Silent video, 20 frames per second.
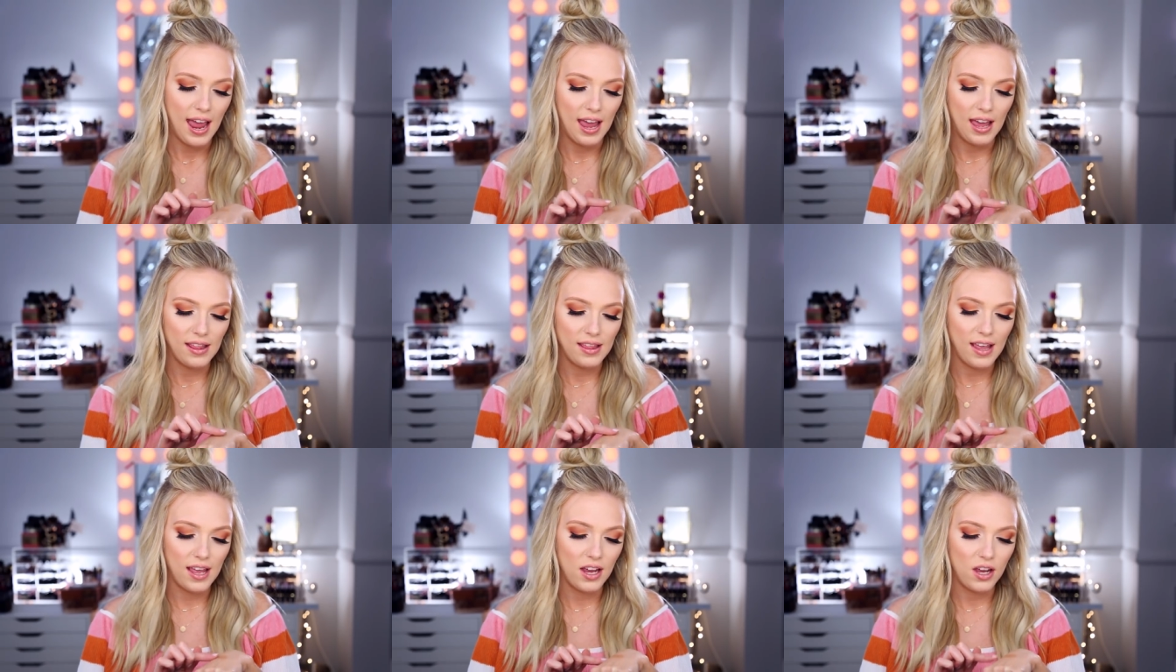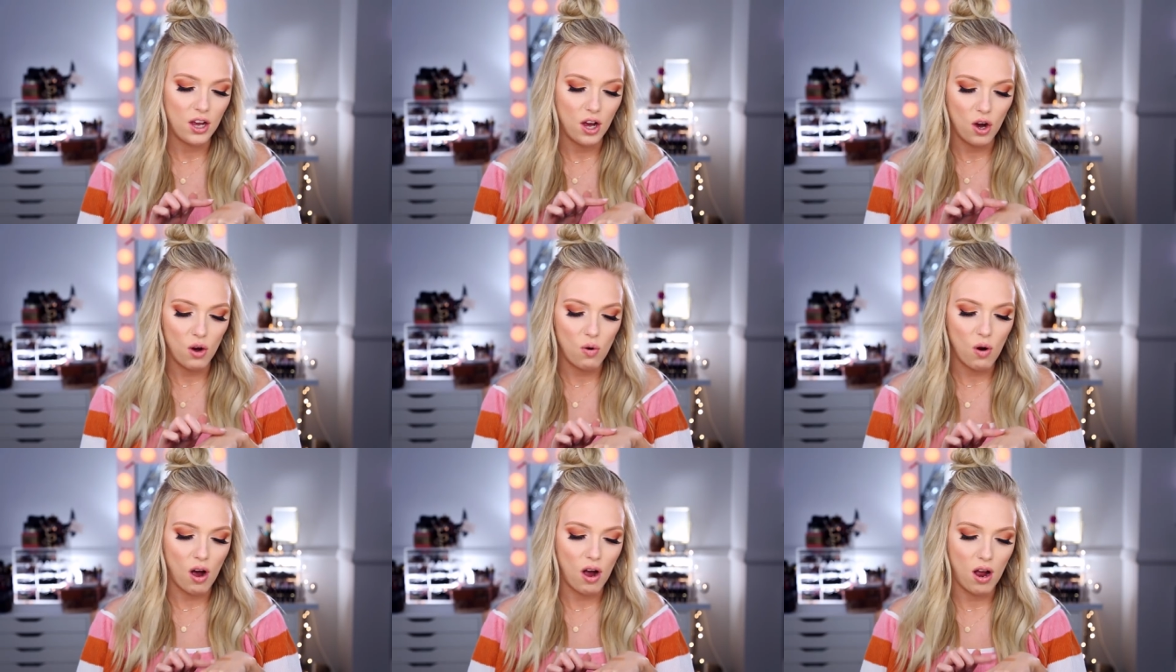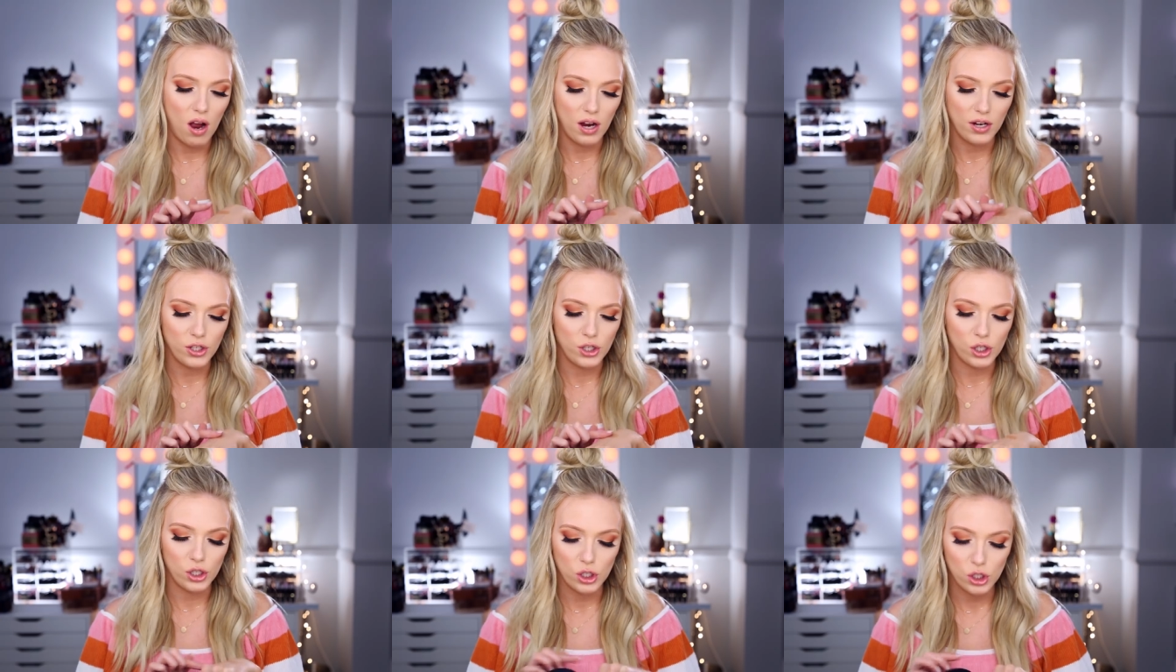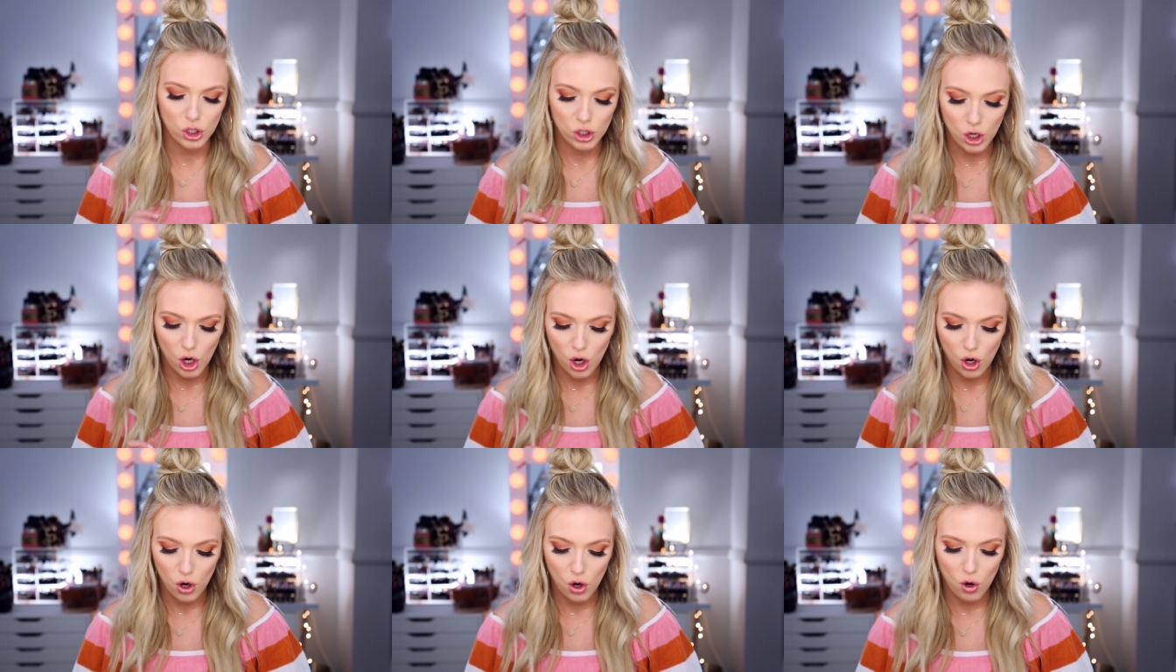And they go on just
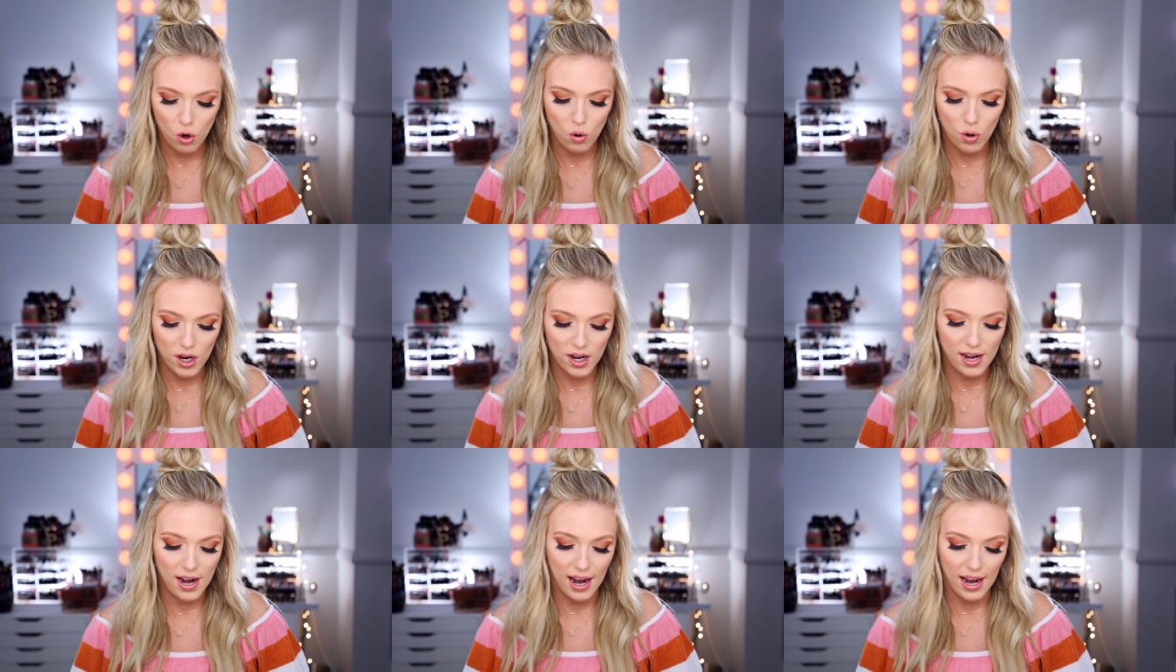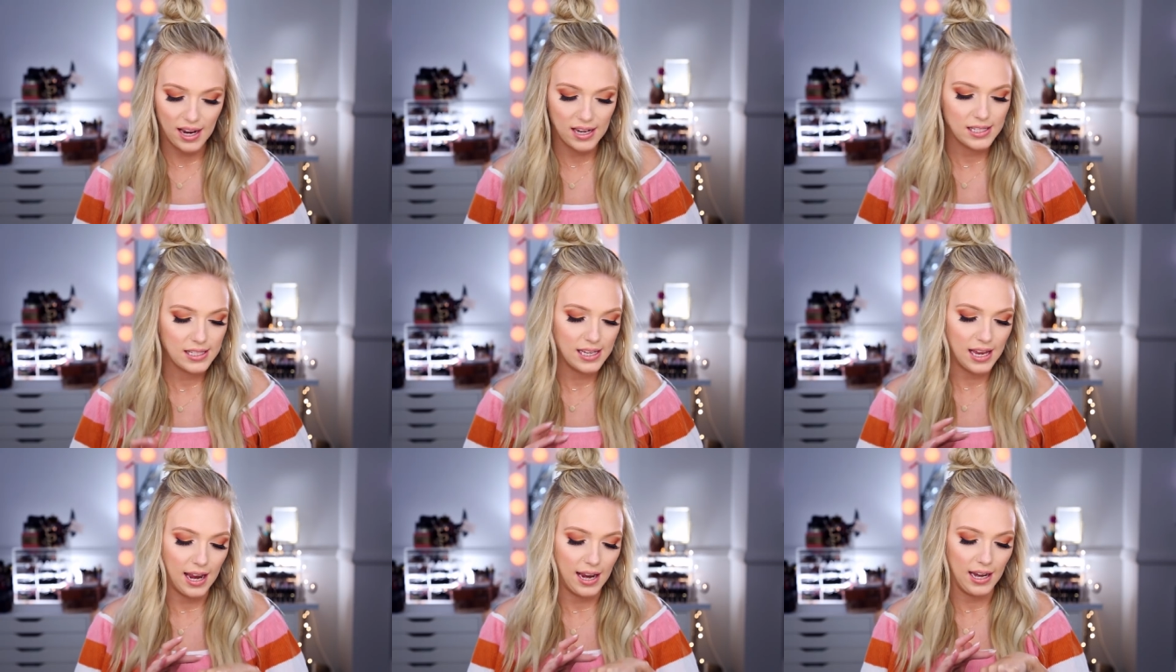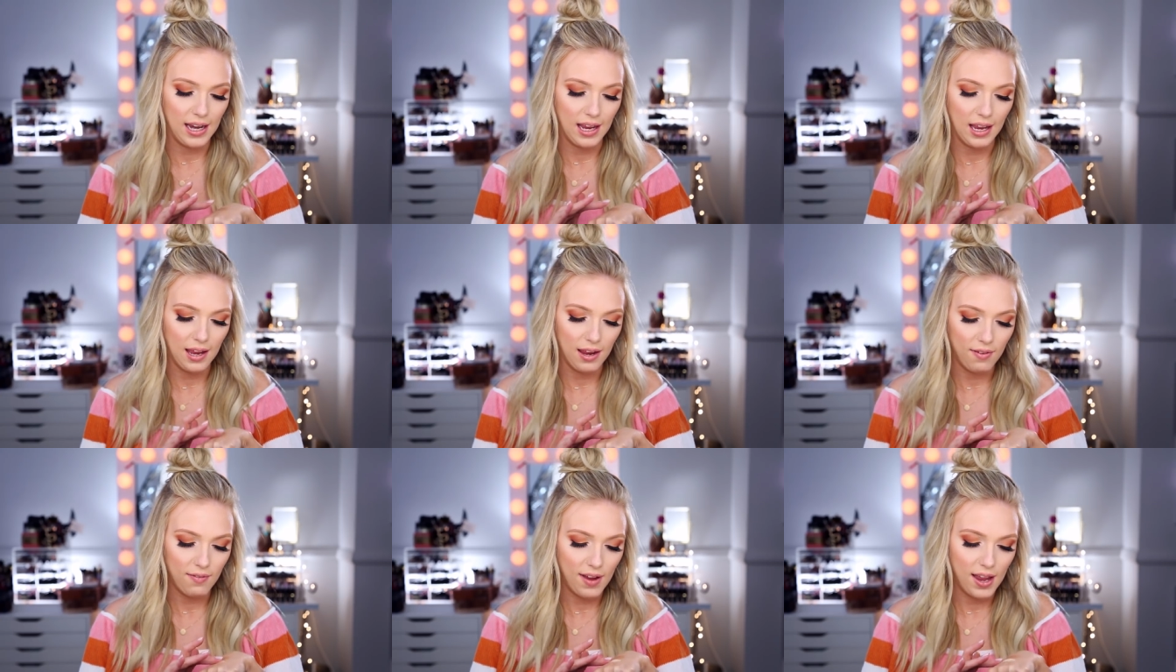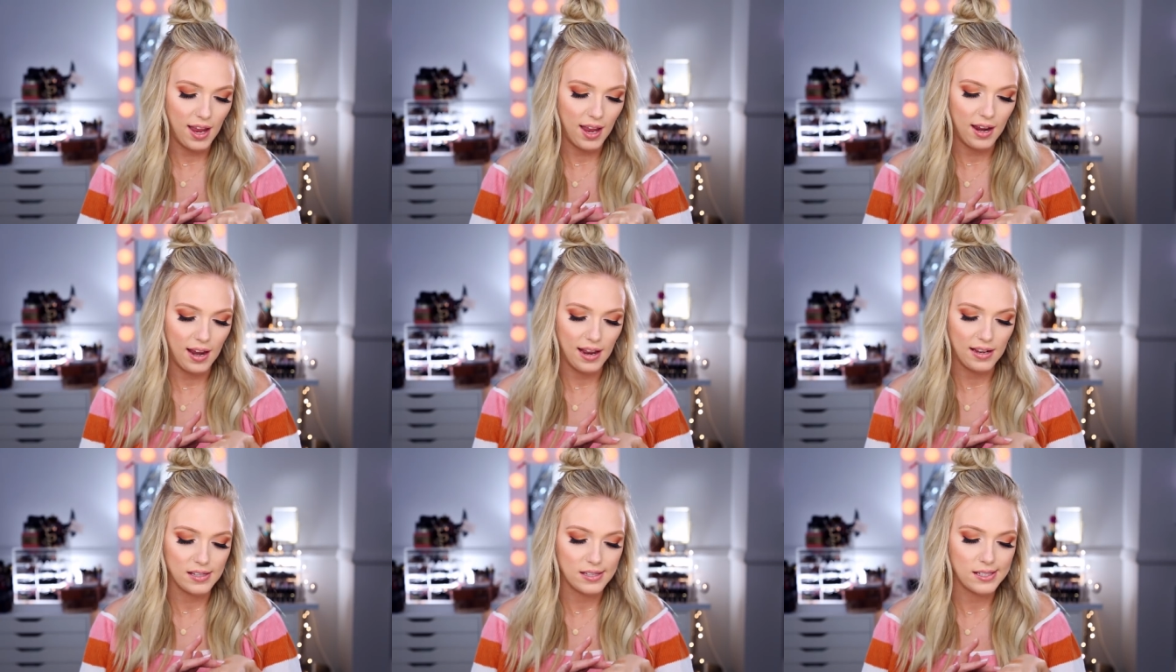so nice and even
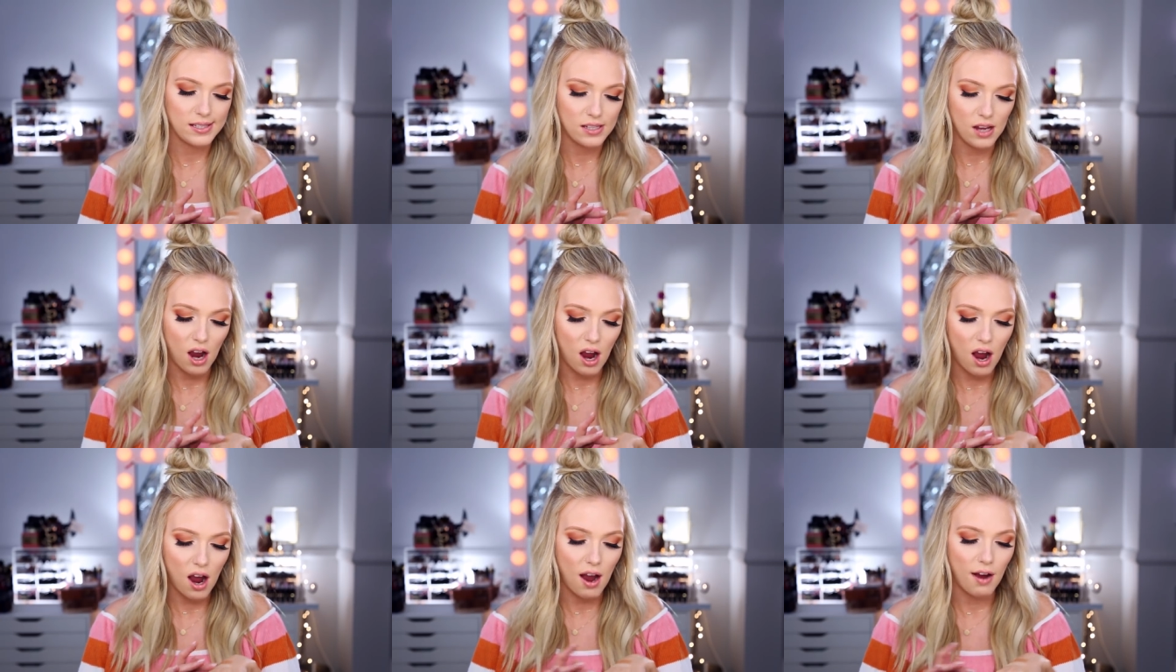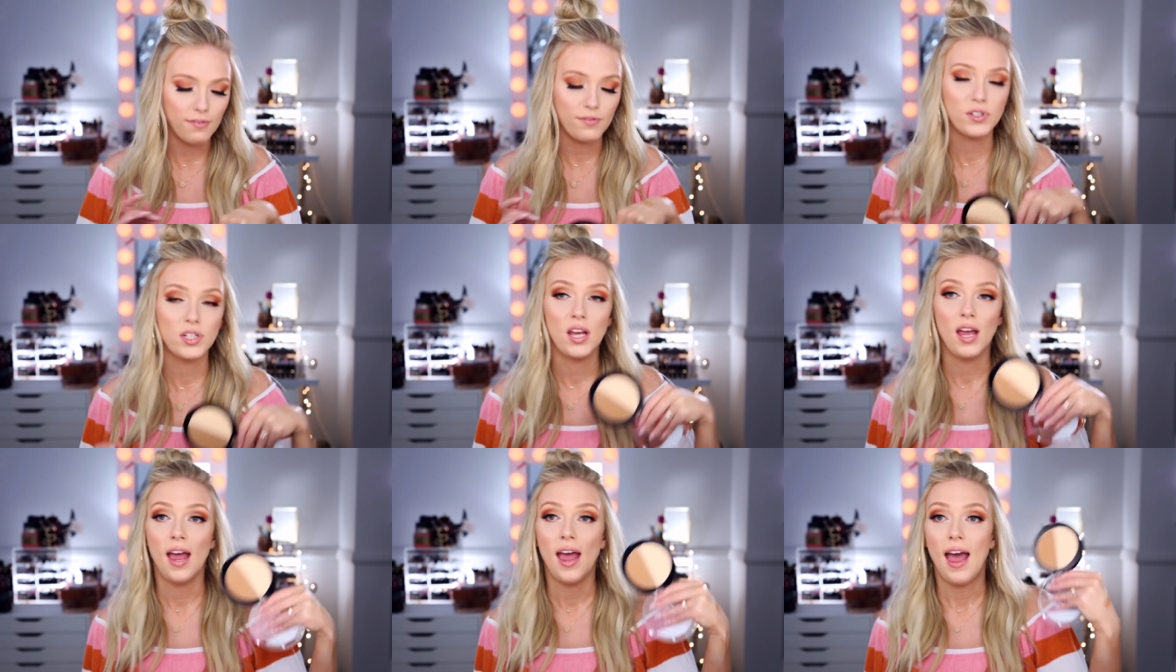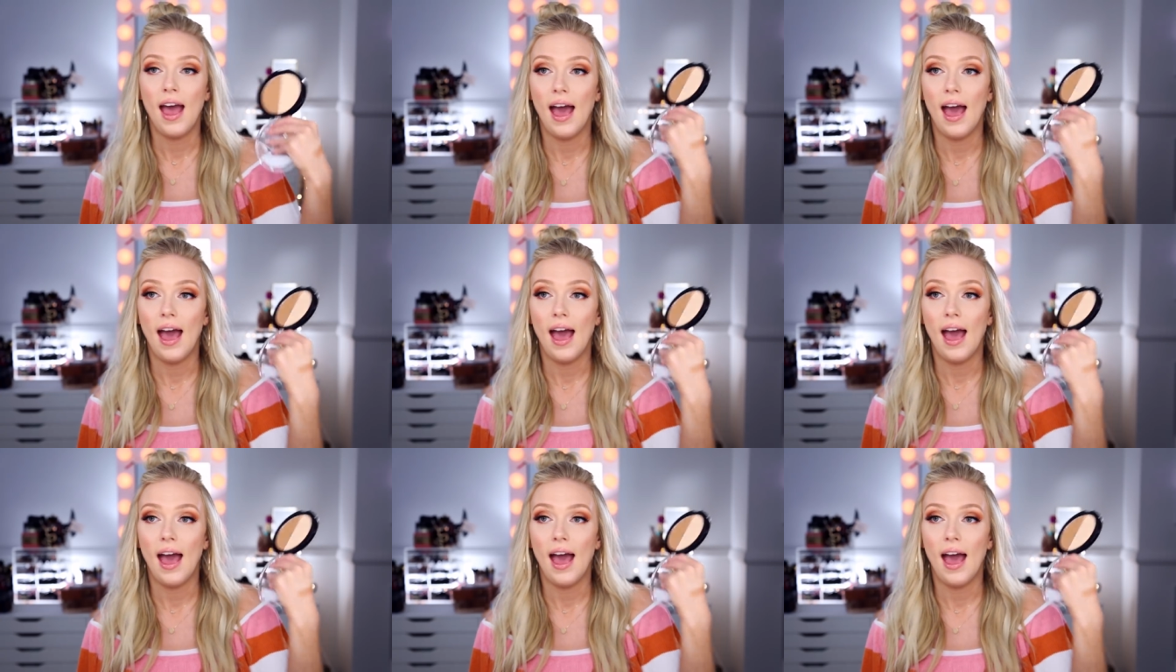and soft.